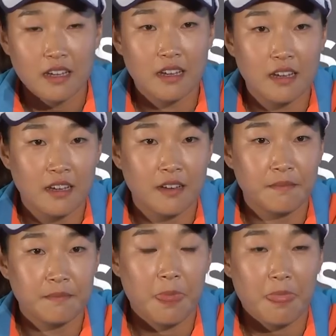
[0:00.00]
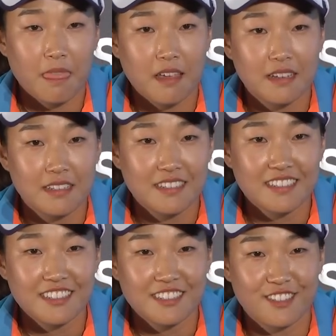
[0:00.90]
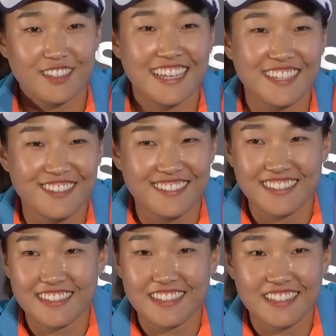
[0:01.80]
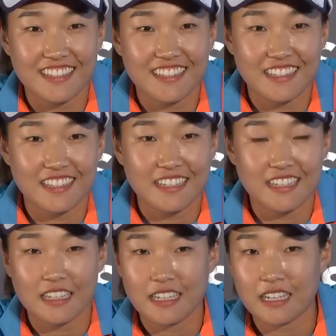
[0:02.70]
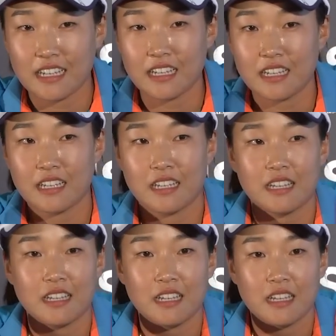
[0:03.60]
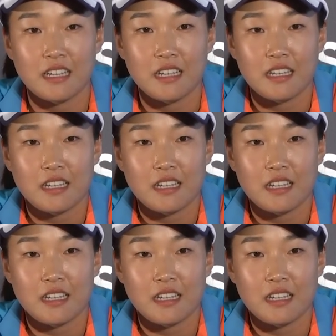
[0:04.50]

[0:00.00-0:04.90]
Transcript: Uh, sorry, can you? Or less, uh, less scary.